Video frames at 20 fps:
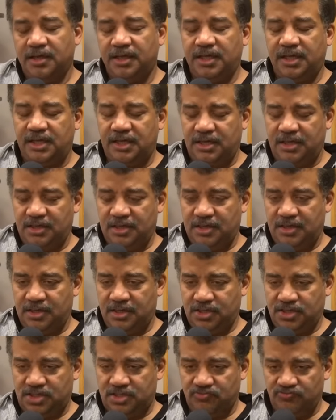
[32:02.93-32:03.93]

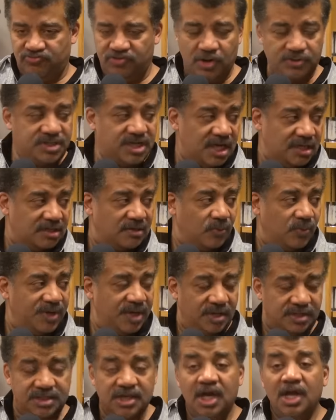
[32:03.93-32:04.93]
is rotate the
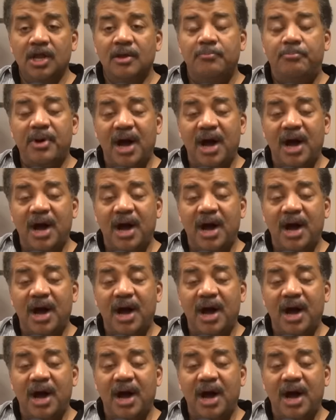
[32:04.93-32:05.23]
wheels. the wheels.